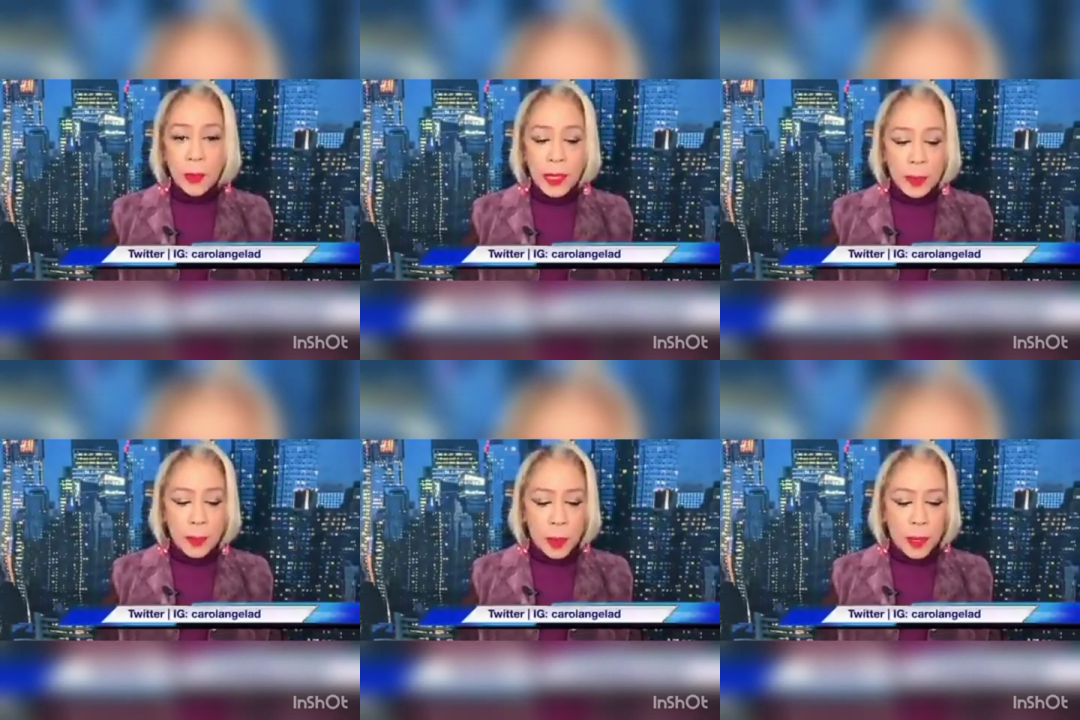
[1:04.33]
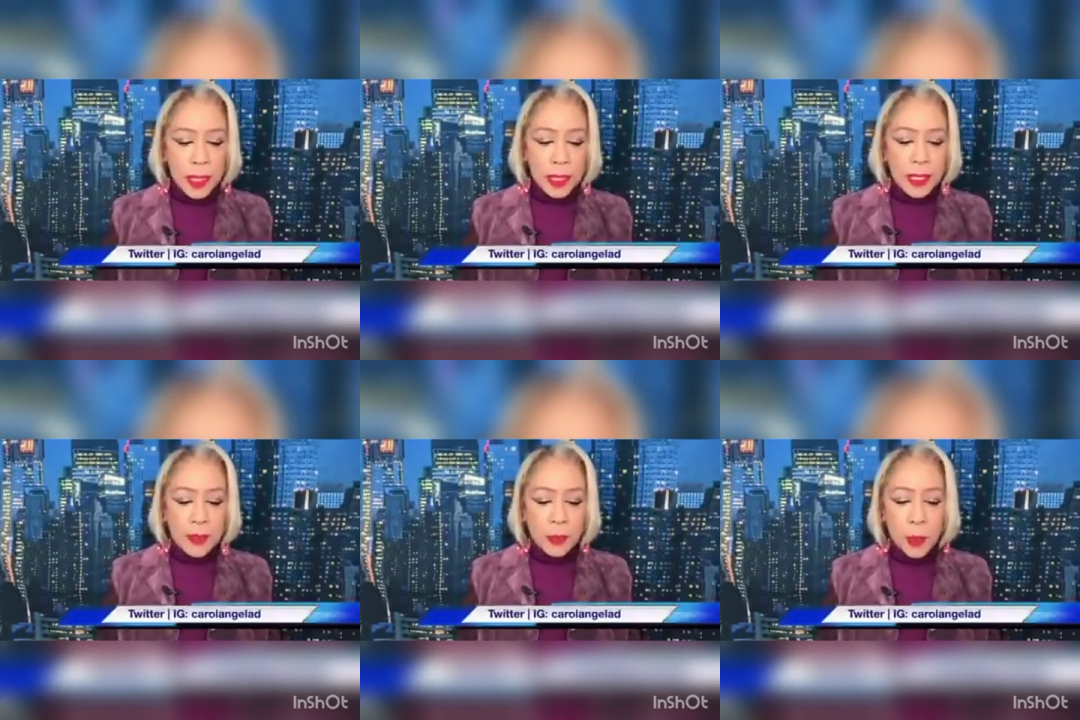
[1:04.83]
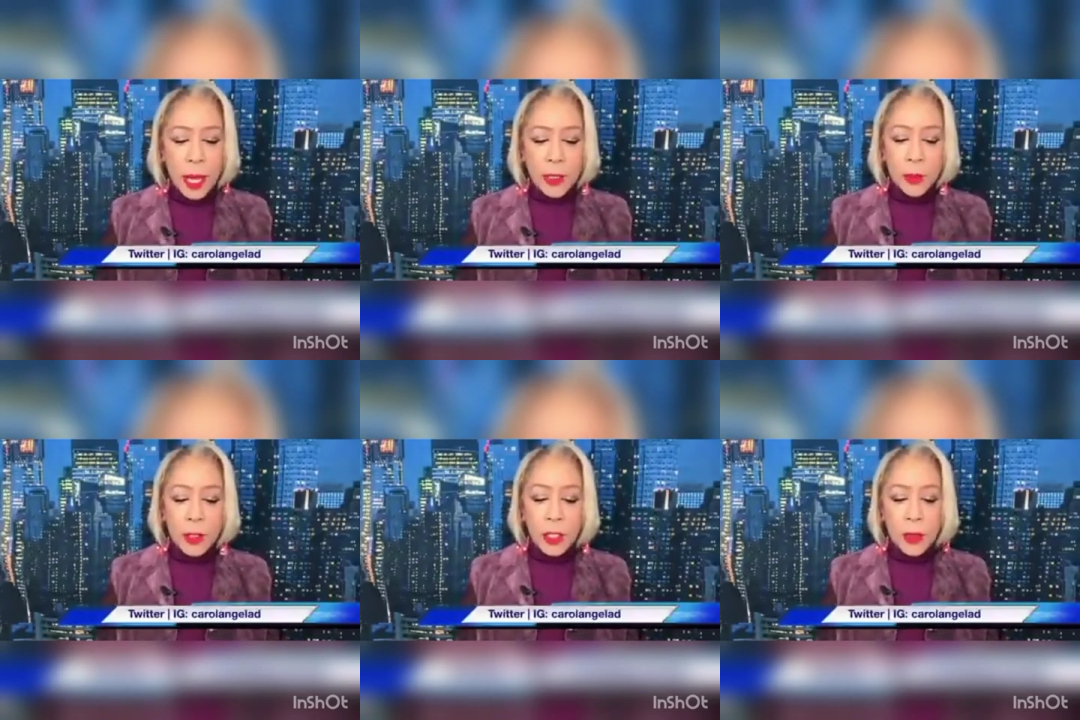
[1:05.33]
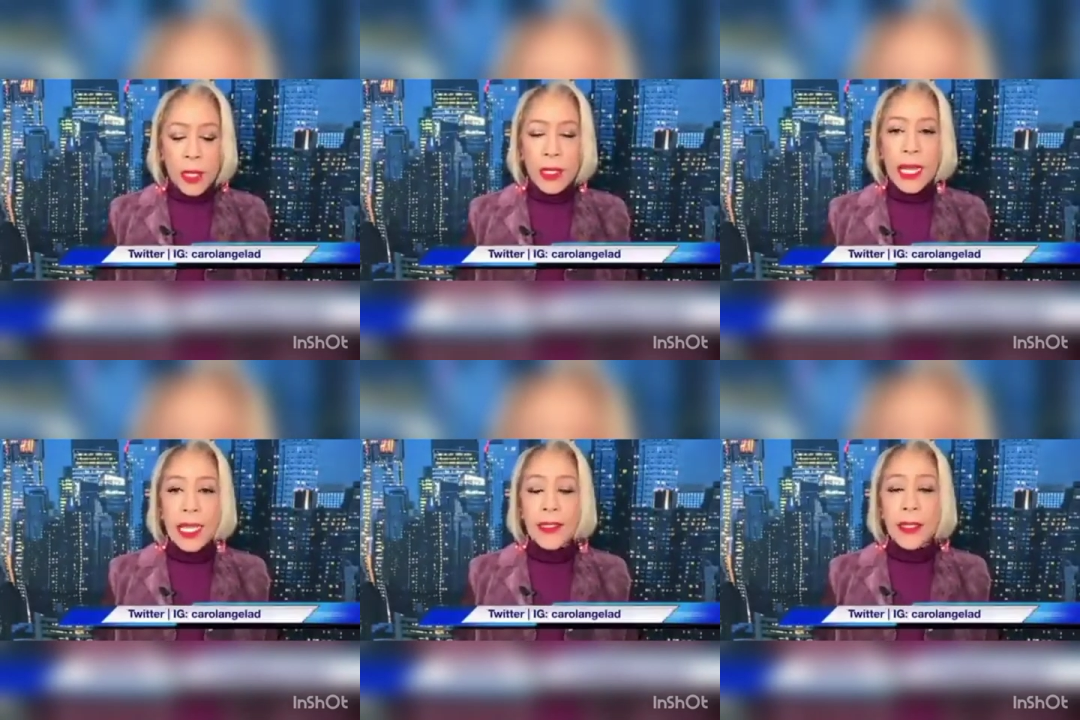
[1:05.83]
Americans have graduate degrees.
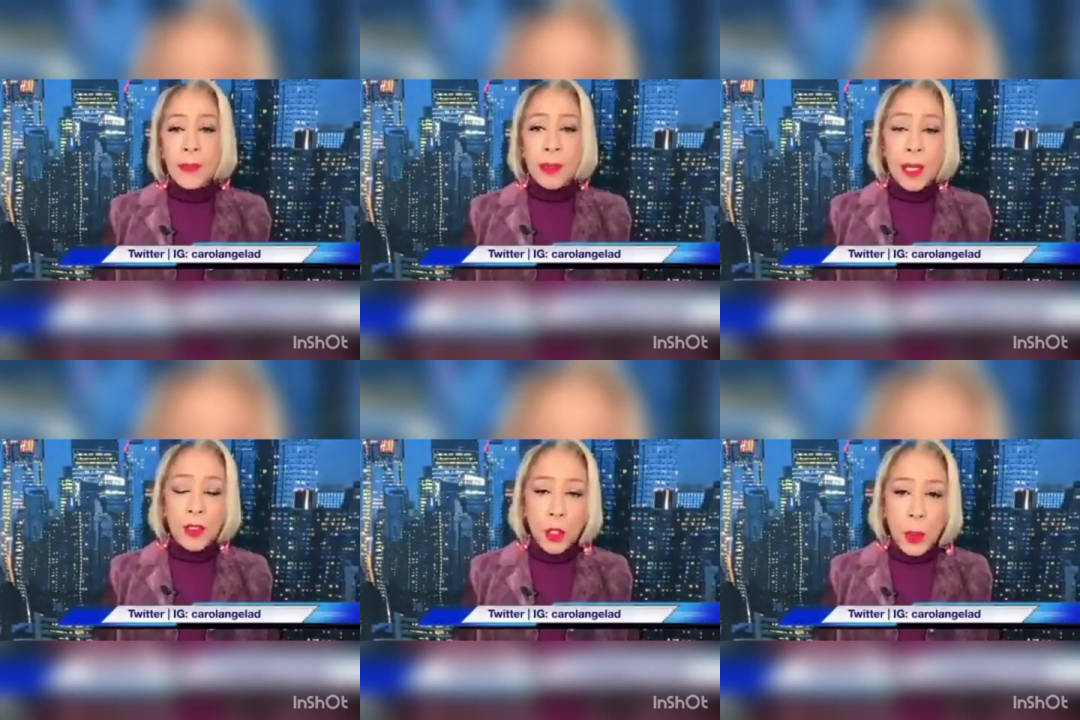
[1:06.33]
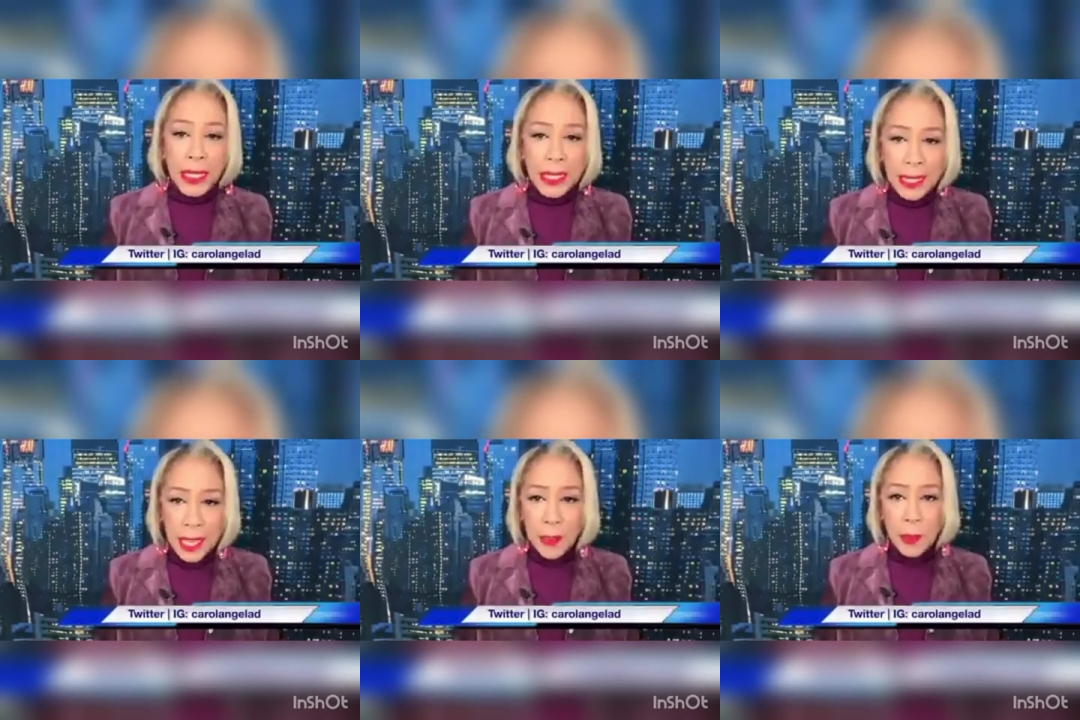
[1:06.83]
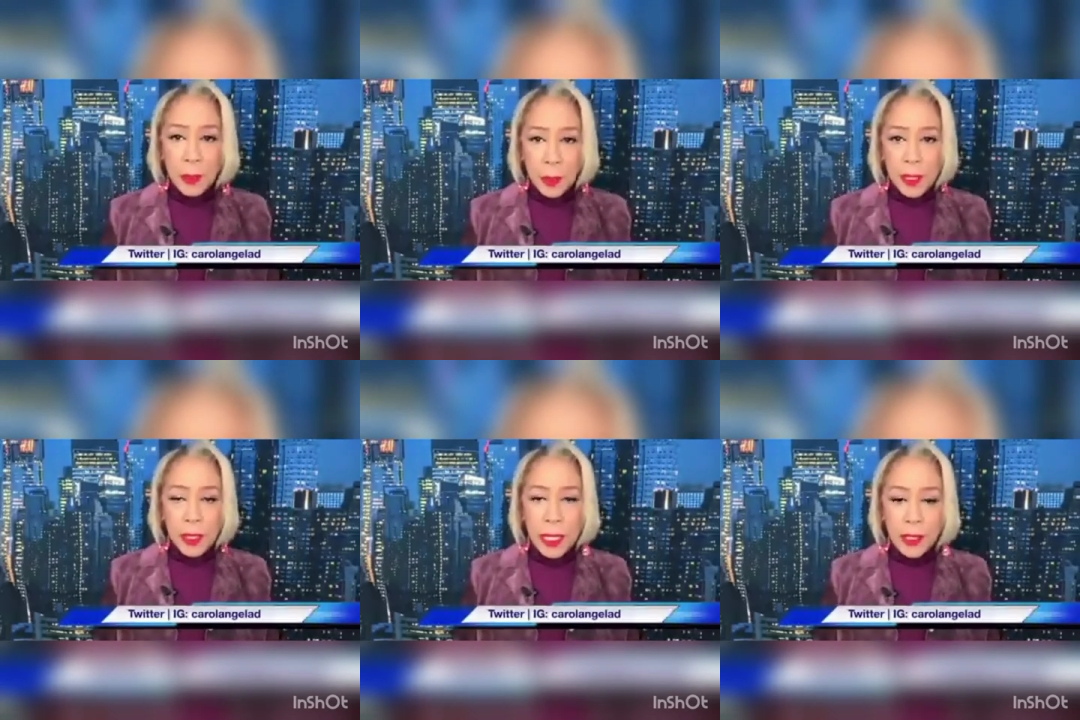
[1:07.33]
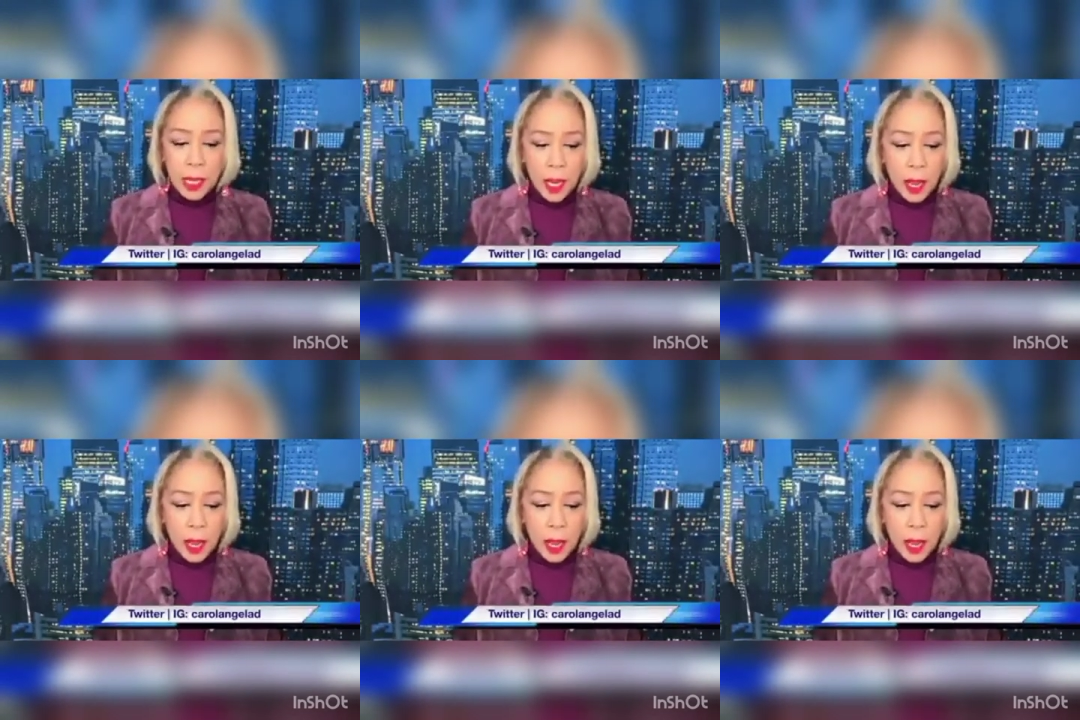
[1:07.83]
That is compared to 11%